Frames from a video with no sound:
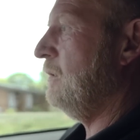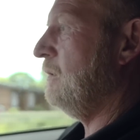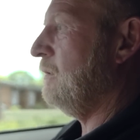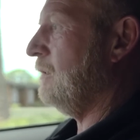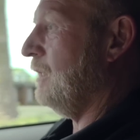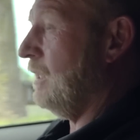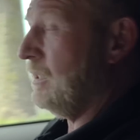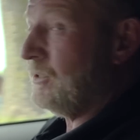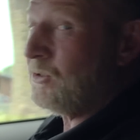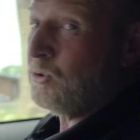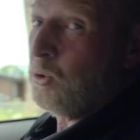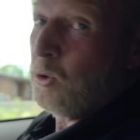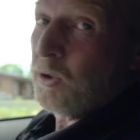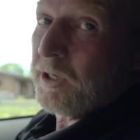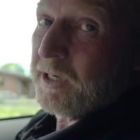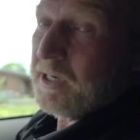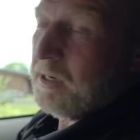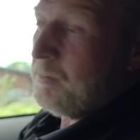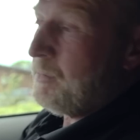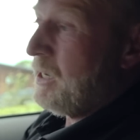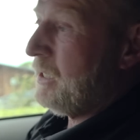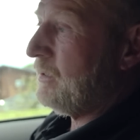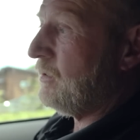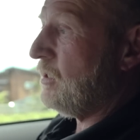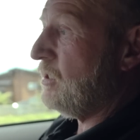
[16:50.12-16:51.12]
Now, I was talking
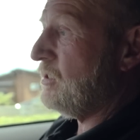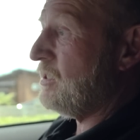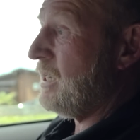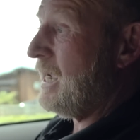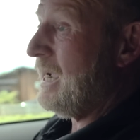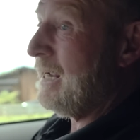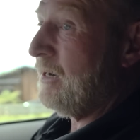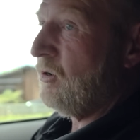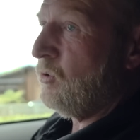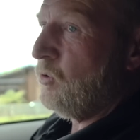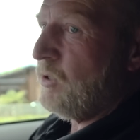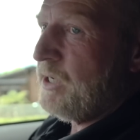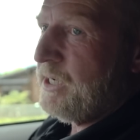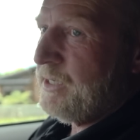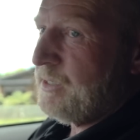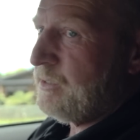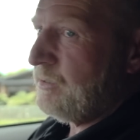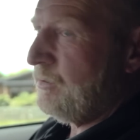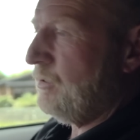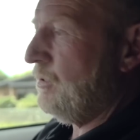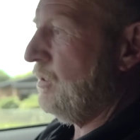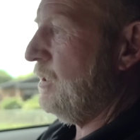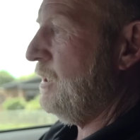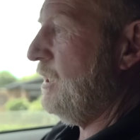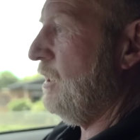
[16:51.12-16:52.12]
about those
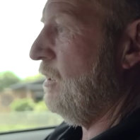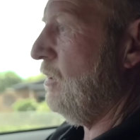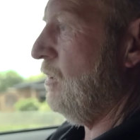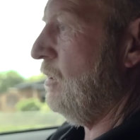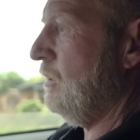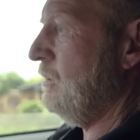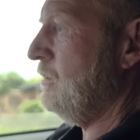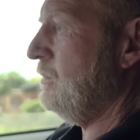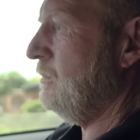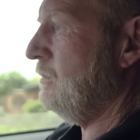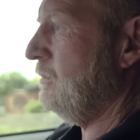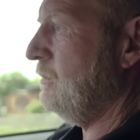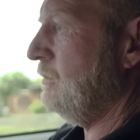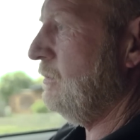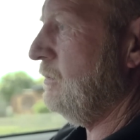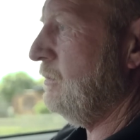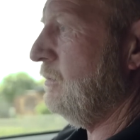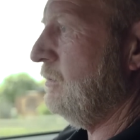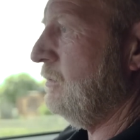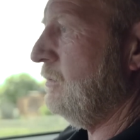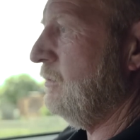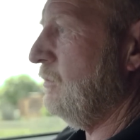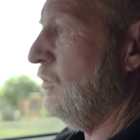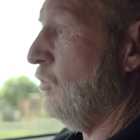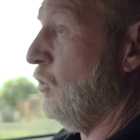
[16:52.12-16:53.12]
alloys earlier on,
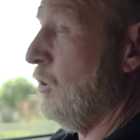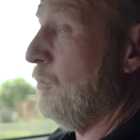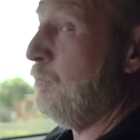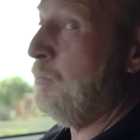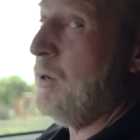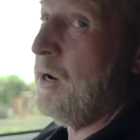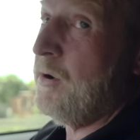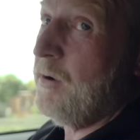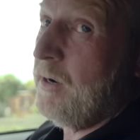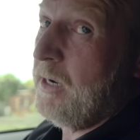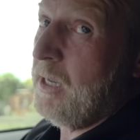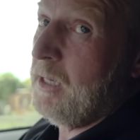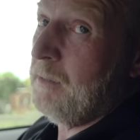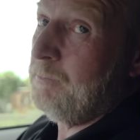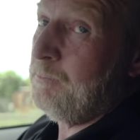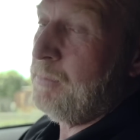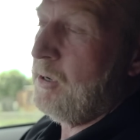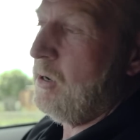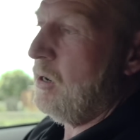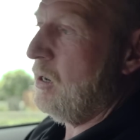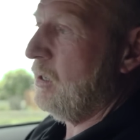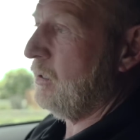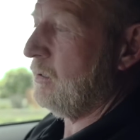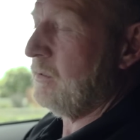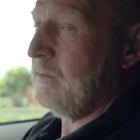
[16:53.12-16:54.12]
or parallel
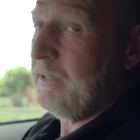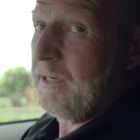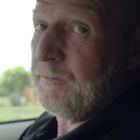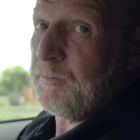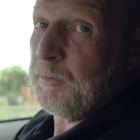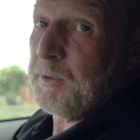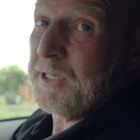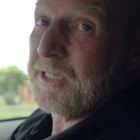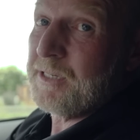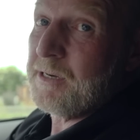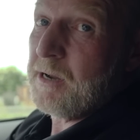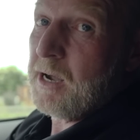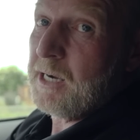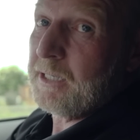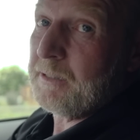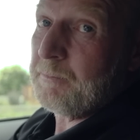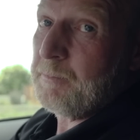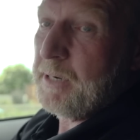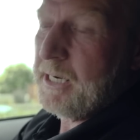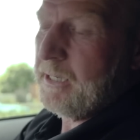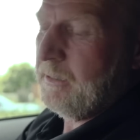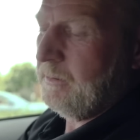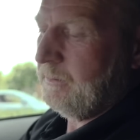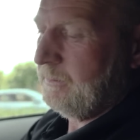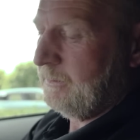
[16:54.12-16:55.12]
park, everybody's
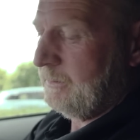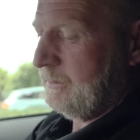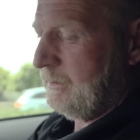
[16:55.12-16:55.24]
nightmare.